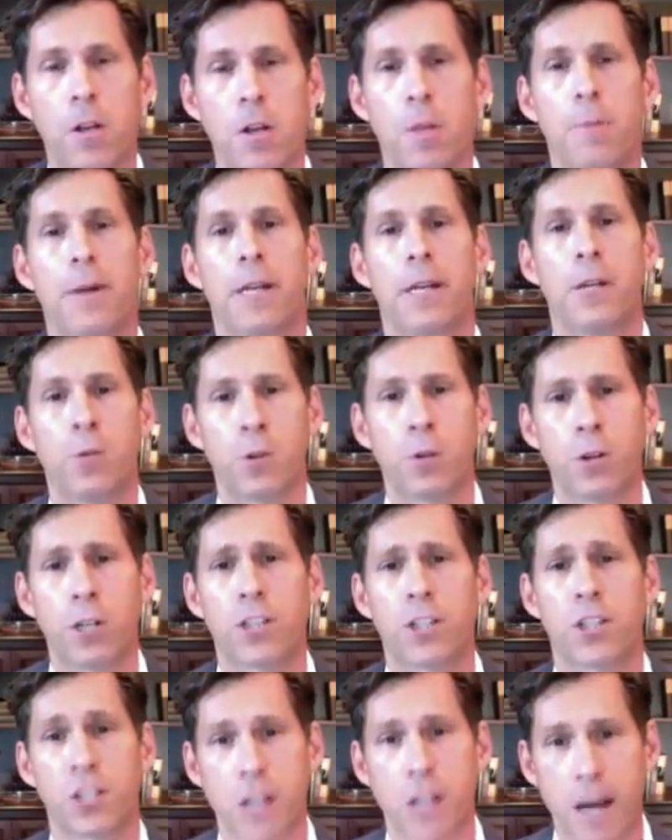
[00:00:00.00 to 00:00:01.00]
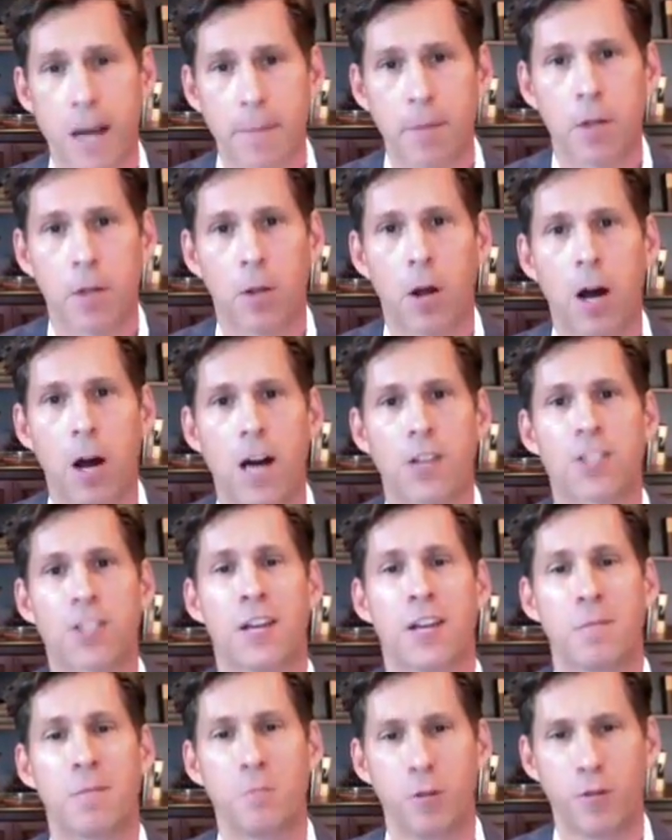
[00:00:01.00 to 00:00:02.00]
but in order to stop the loss
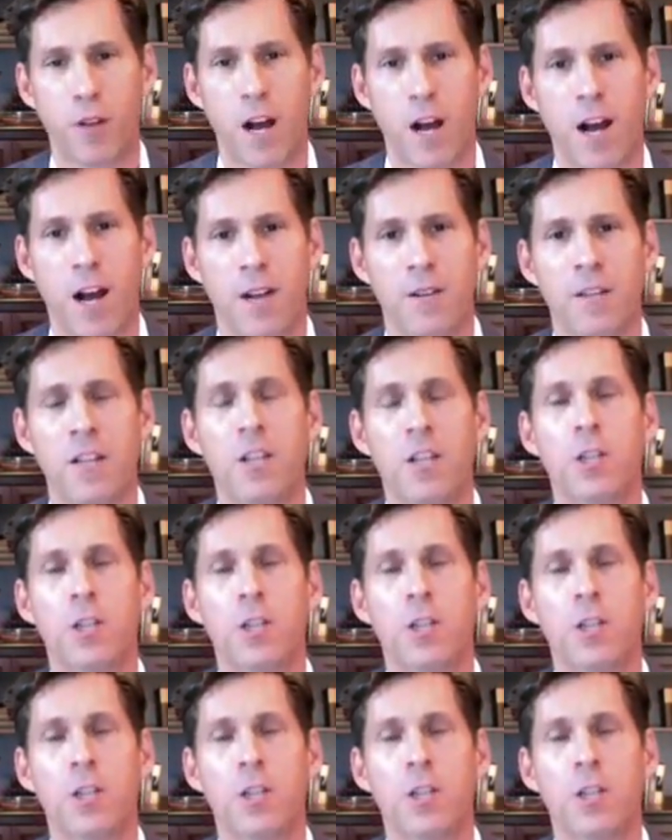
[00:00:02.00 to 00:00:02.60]
and move on,